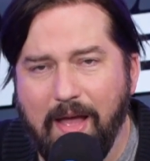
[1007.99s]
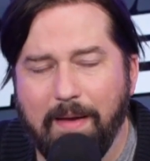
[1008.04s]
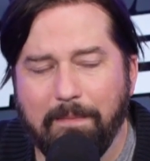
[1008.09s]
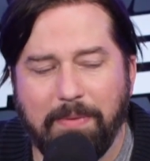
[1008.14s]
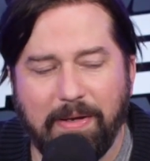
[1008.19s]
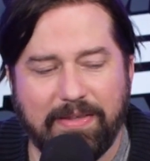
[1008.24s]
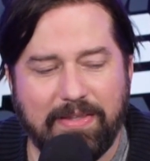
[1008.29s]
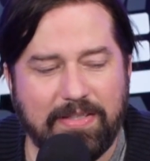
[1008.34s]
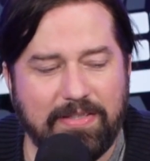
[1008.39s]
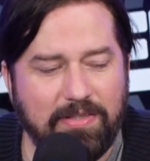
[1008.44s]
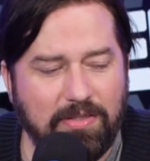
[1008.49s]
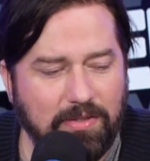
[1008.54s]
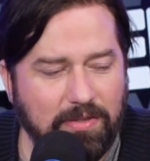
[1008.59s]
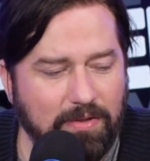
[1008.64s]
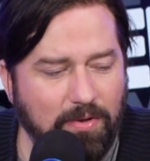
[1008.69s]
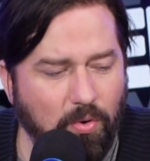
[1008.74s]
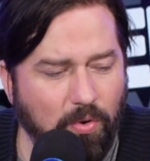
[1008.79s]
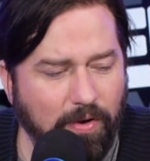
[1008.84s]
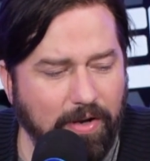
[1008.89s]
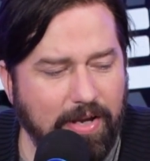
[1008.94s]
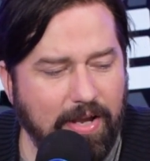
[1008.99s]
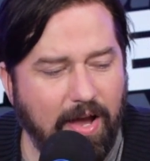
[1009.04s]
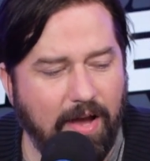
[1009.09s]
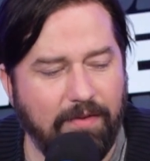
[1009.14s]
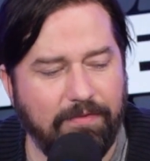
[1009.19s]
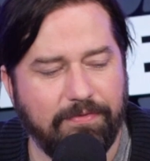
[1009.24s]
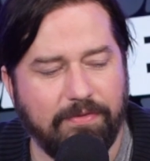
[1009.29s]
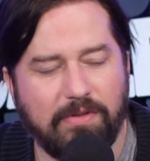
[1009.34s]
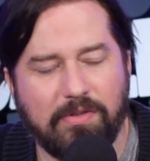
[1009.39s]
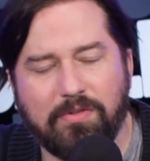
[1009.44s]
But the story
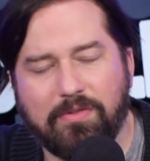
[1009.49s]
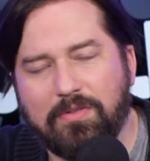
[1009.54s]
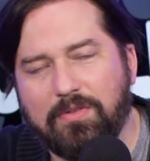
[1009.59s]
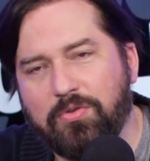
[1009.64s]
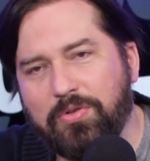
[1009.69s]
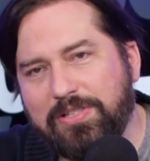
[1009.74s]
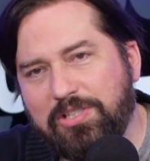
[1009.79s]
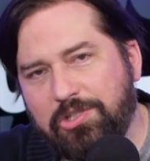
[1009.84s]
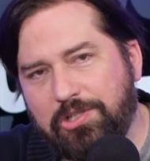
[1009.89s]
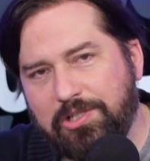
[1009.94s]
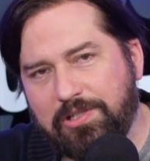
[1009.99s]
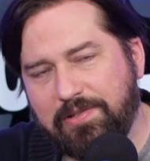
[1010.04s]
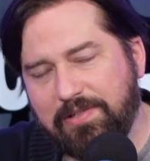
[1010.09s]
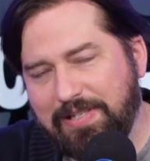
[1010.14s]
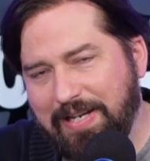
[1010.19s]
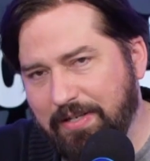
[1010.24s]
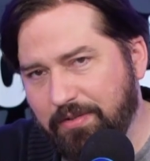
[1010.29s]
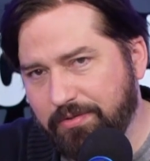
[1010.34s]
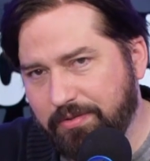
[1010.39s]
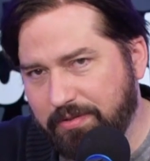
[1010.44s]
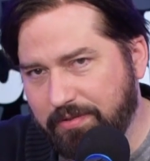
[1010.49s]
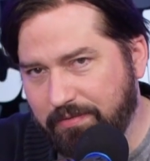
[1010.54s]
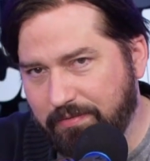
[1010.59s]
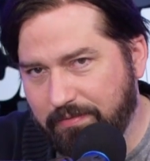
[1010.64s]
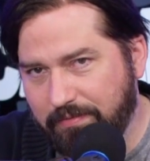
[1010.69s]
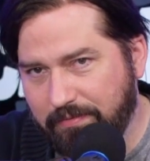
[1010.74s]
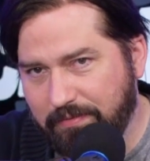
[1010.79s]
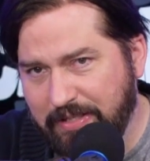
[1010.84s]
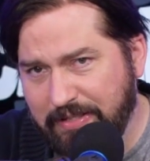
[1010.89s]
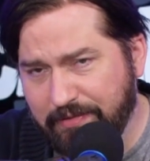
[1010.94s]
of Kirsten
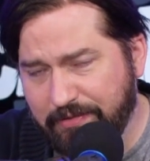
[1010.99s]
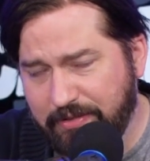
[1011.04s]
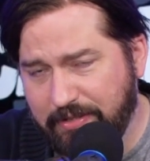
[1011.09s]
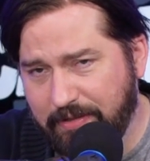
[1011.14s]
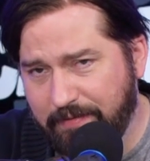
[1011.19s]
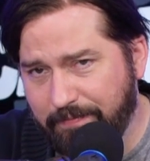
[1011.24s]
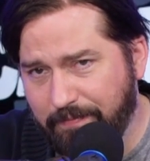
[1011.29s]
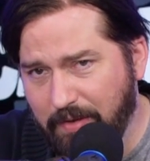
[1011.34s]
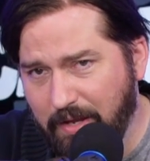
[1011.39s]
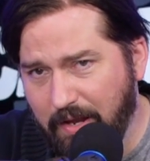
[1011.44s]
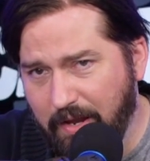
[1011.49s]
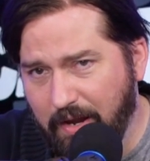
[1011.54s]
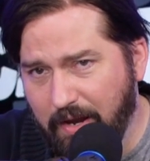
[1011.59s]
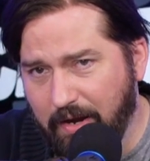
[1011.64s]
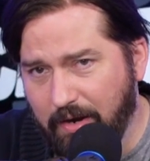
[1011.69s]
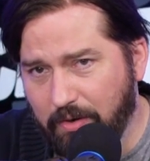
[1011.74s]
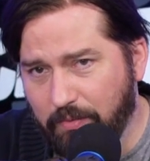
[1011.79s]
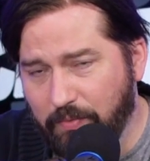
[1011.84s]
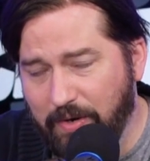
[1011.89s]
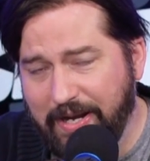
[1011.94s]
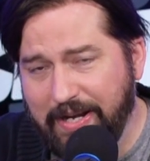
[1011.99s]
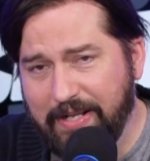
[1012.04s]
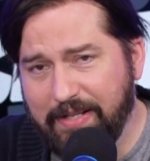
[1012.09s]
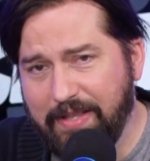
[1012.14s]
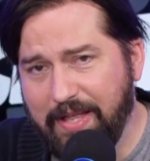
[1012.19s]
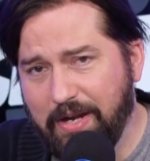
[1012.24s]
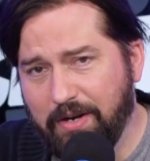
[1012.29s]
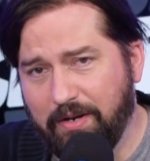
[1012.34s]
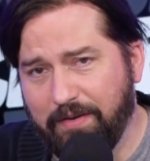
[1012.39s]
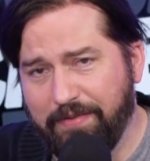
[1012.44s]
Nielsen writing a
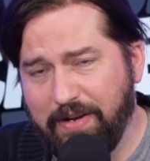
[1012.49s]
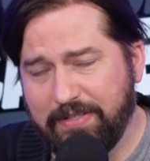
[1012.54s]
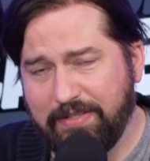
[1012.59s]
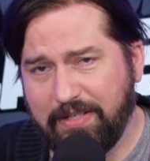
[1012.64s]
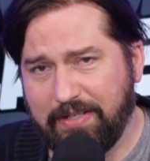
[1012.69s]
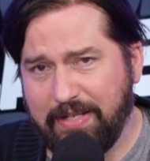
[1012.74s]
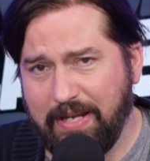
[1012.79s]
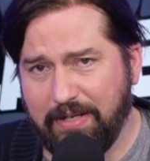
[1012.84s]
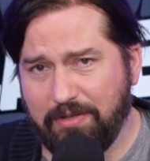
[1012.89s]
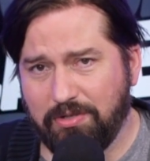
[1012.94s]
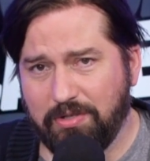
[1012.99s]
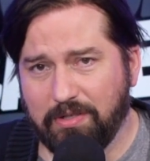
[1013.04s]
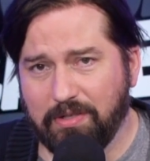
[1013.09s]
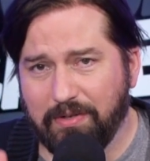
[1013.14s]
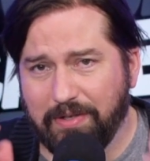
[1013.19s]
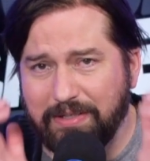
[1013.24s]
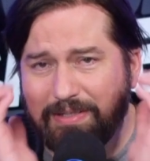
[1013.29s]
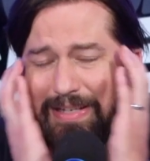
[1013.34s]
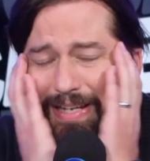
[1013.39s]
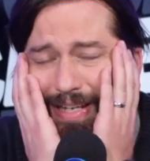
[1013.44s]
letter of resignation going,